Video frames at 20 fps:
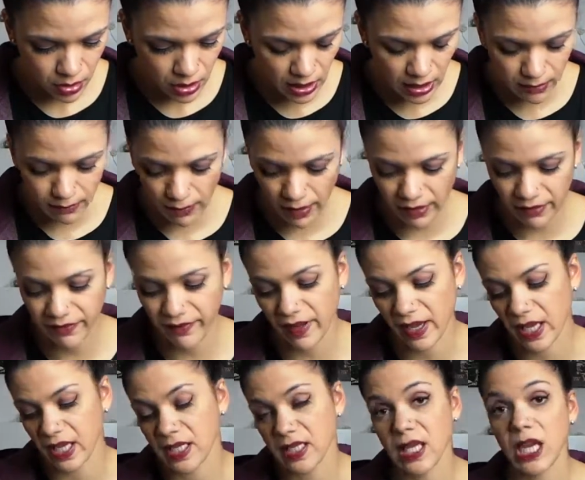in my
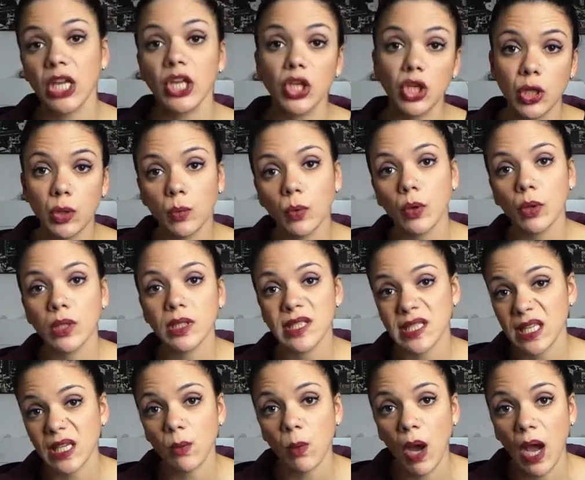face, and you will
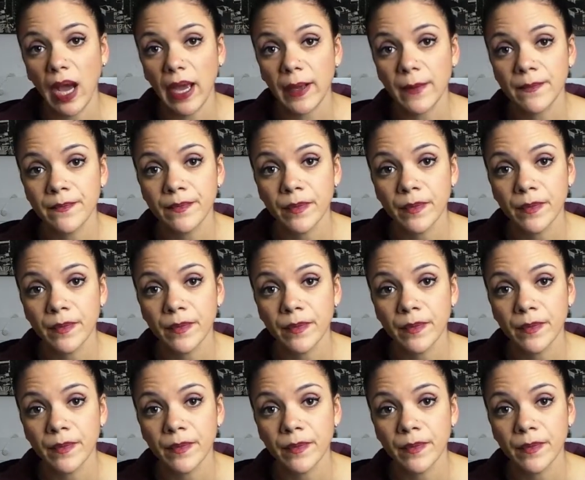see why.